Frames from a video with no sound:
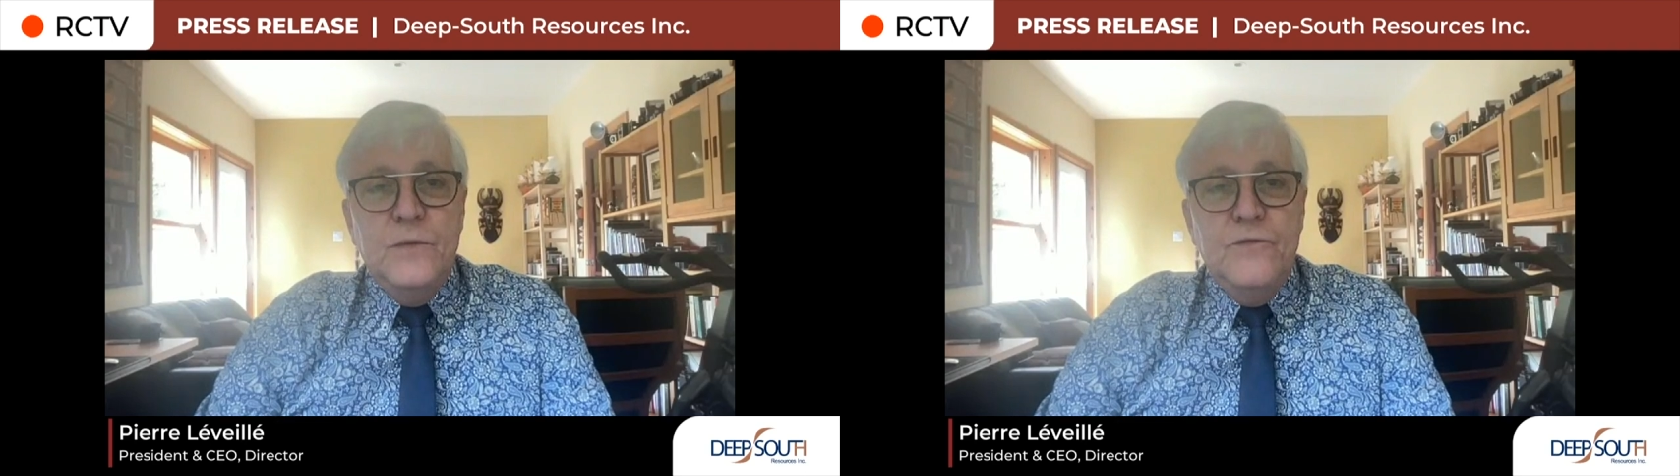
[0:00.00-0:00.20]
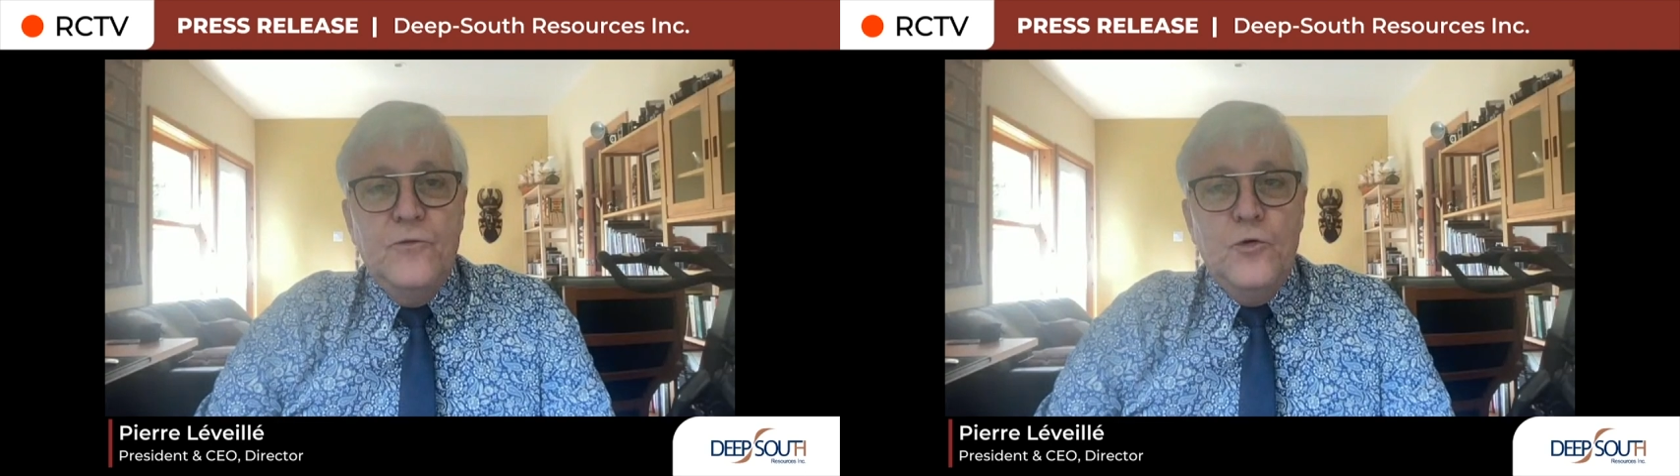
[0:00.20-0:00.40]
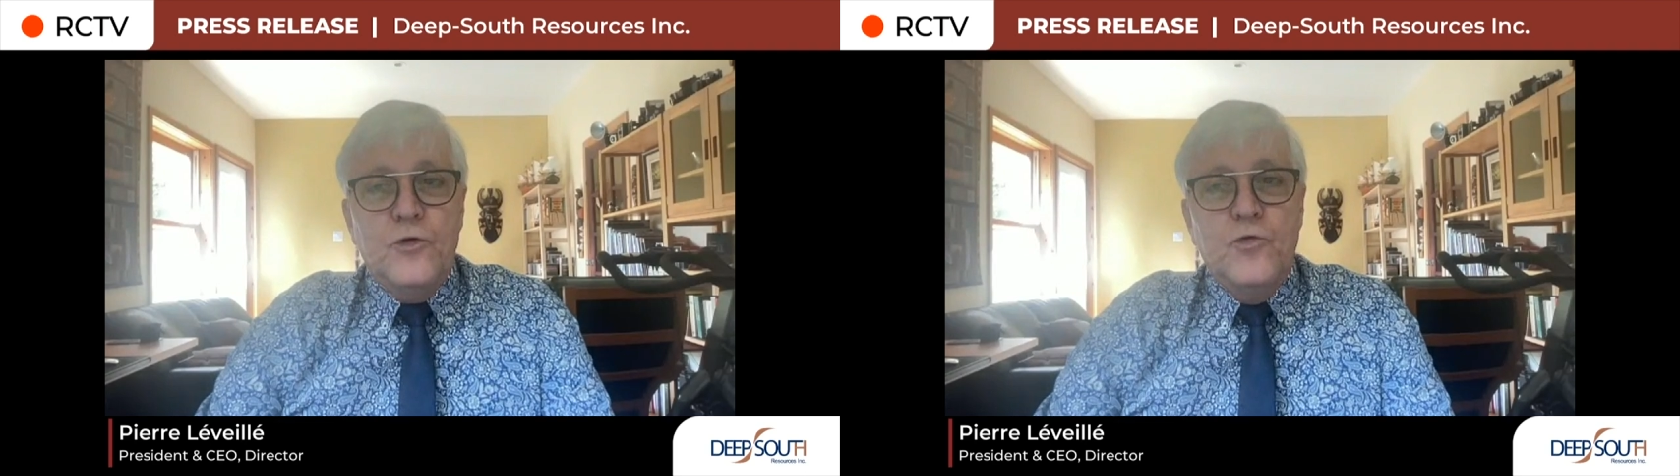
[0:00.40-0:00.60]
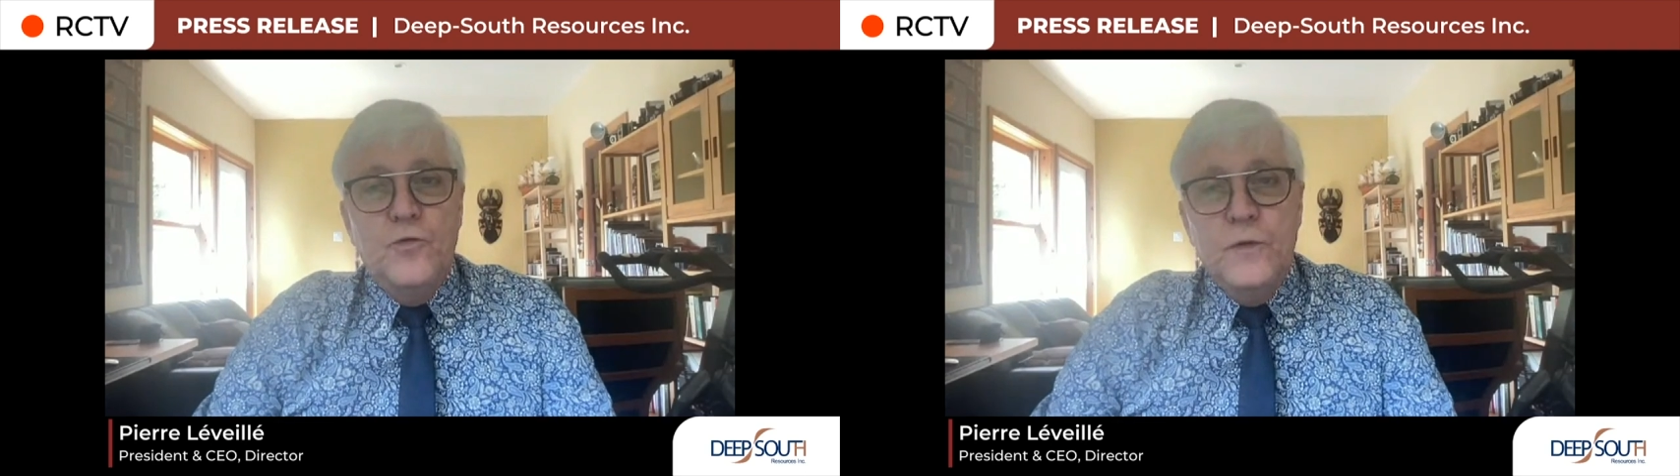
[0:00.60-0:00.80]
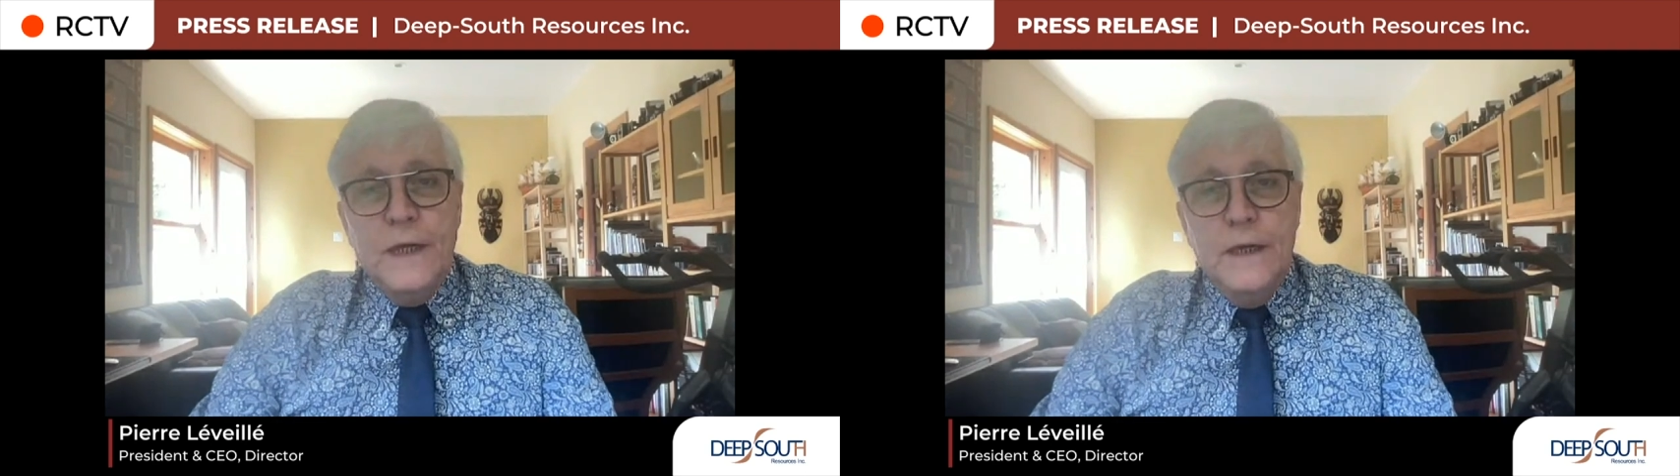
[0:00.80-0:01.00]
before
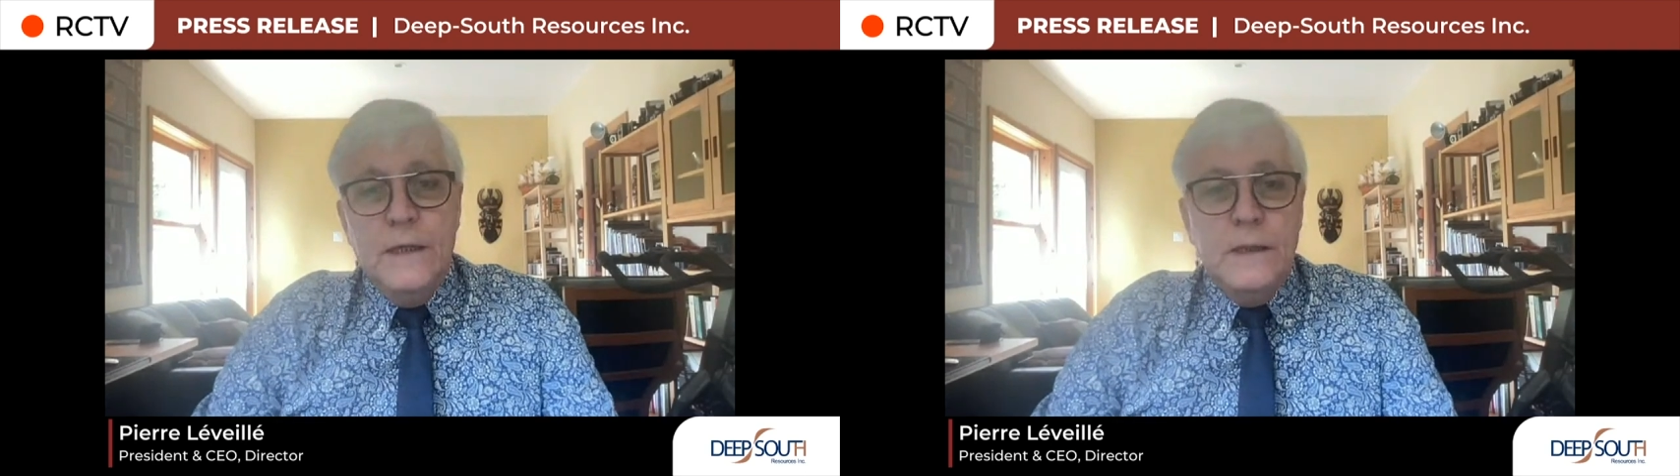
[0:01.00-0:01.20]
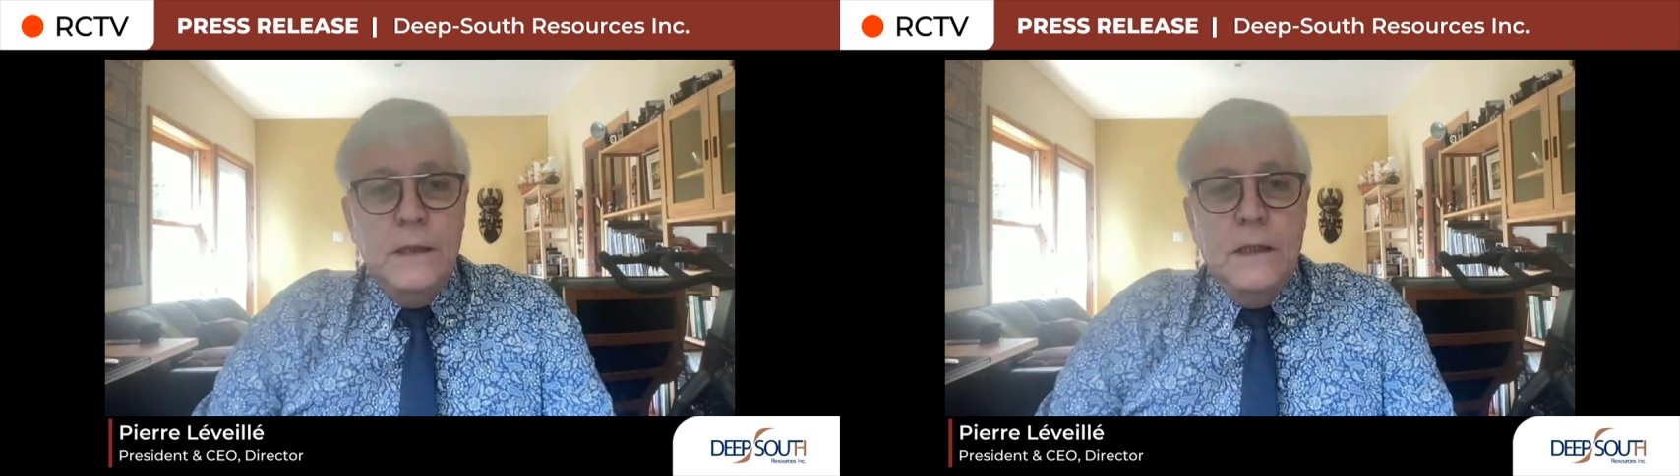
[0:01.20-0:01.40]
to take,